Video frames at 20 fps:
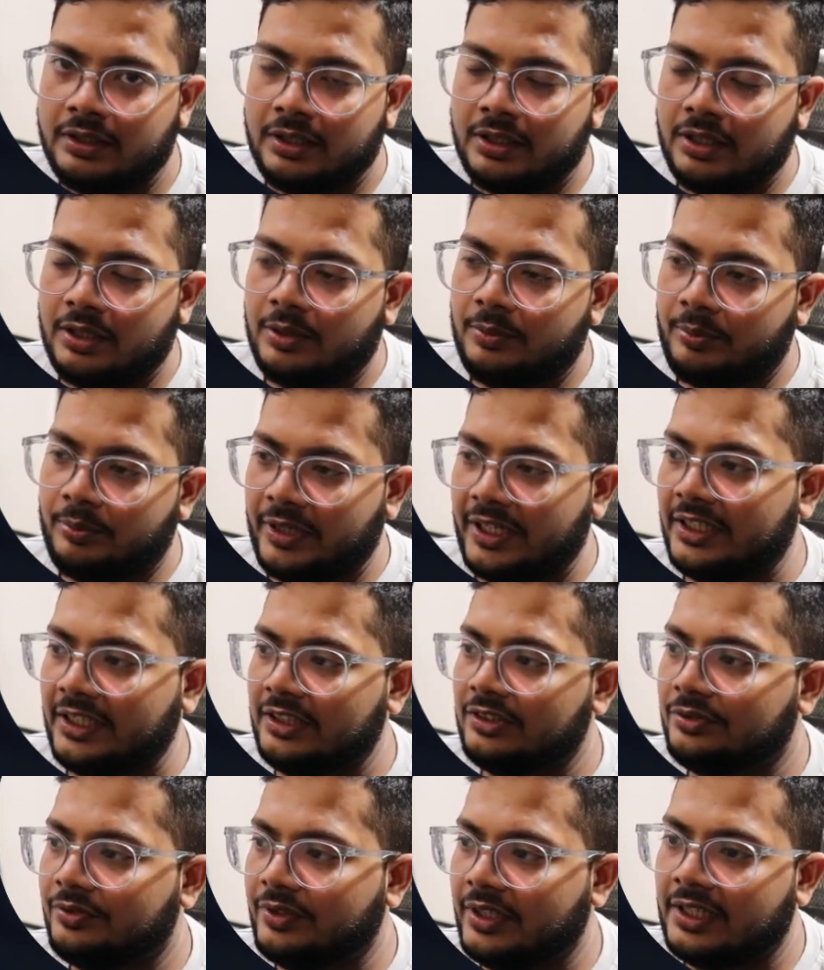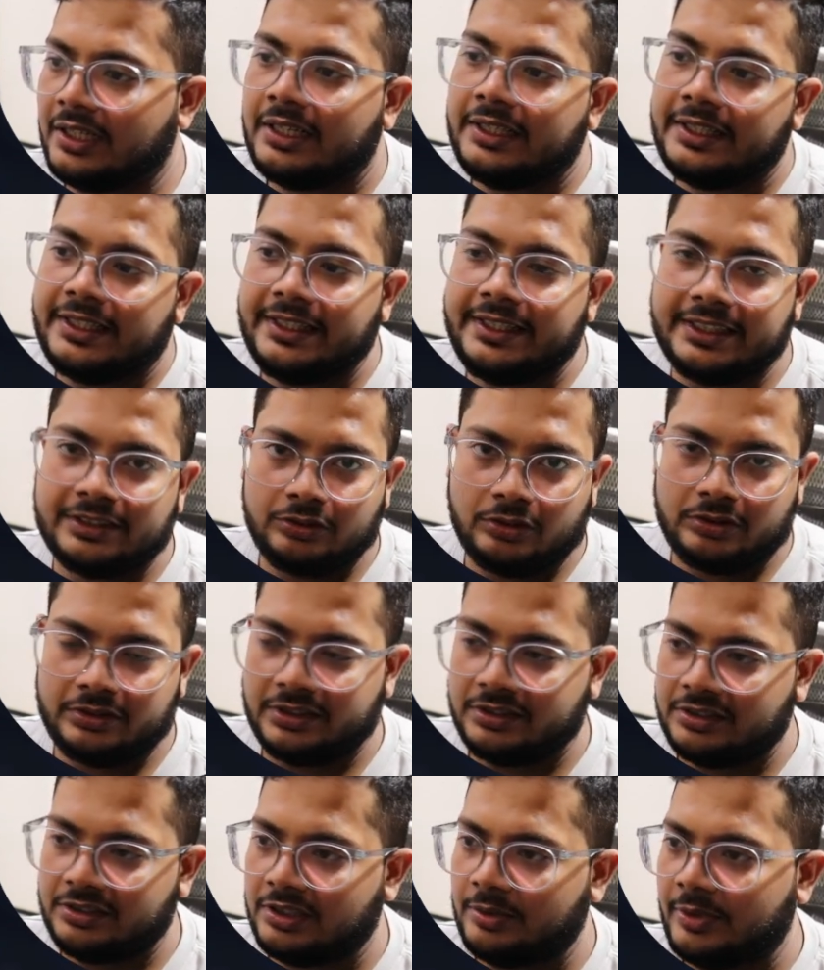place where our
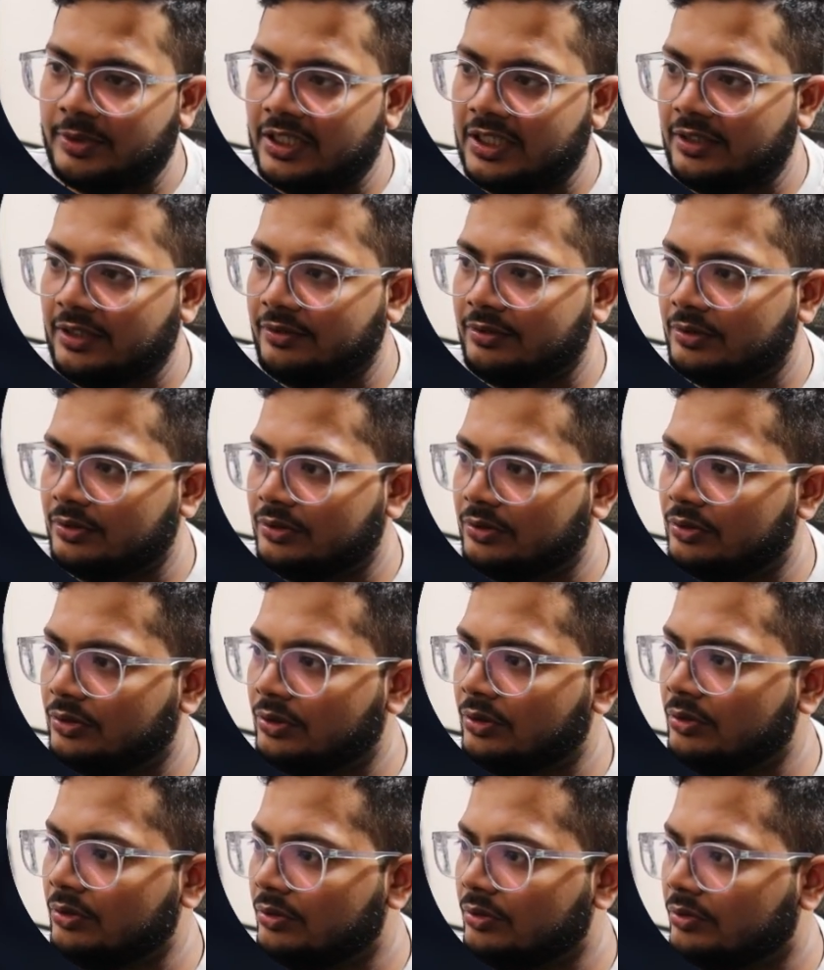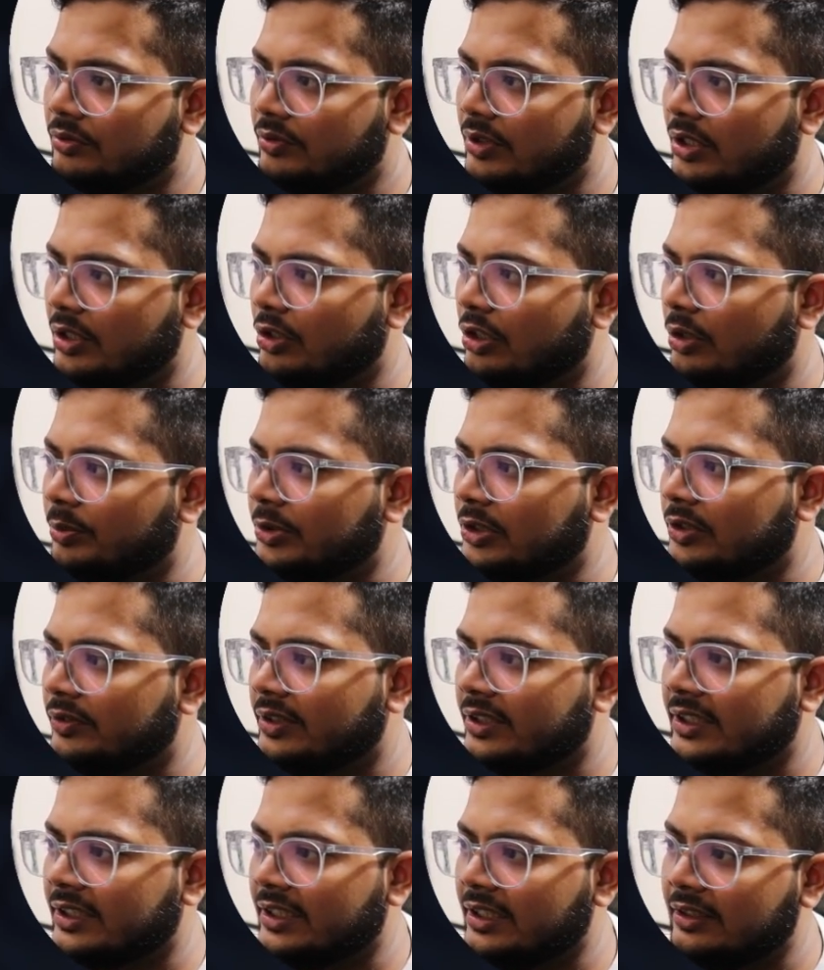index.html live. So we'll copy over there.
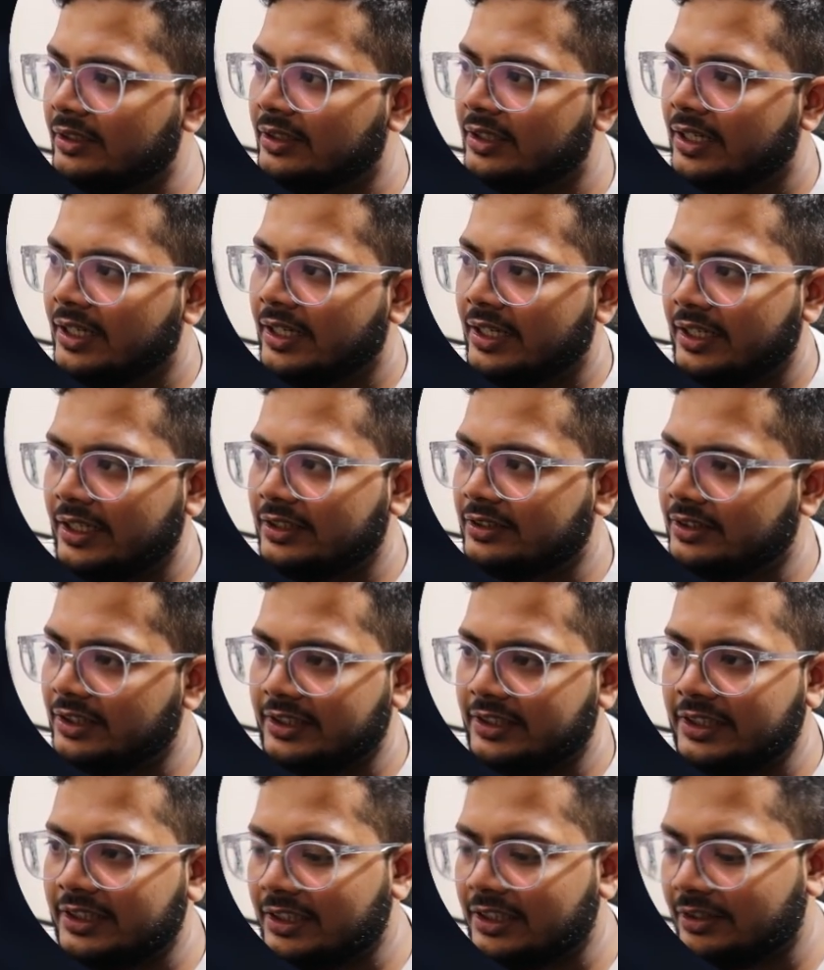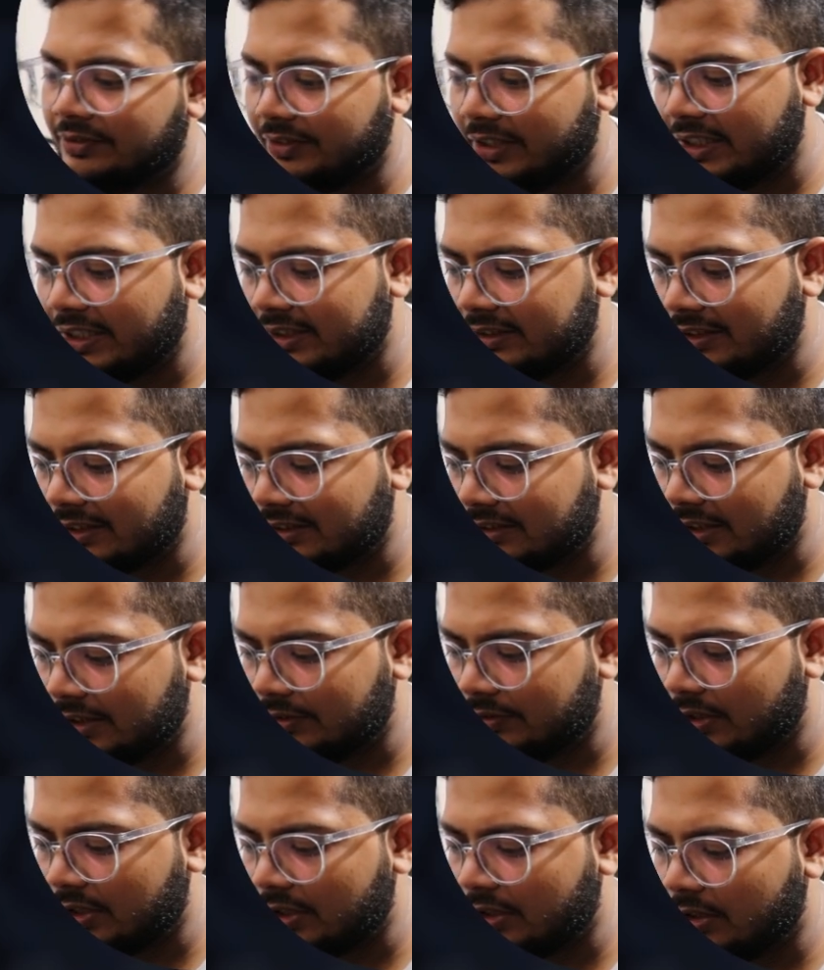It stated the file is successfully
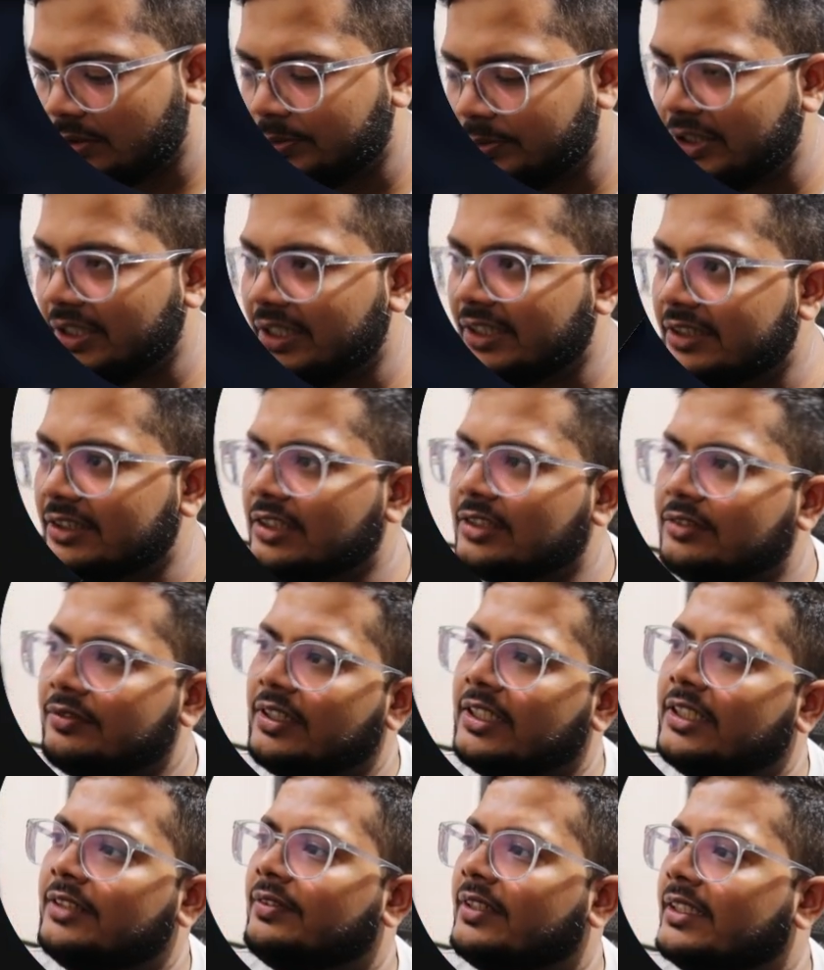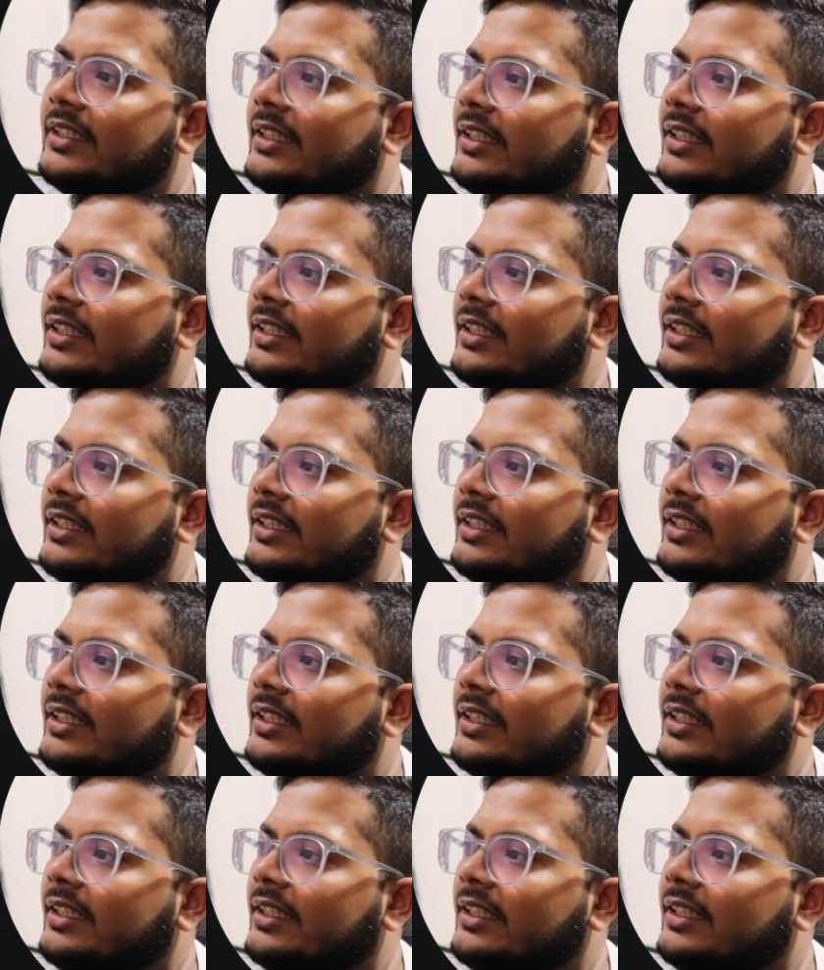copied. Let's just verify that.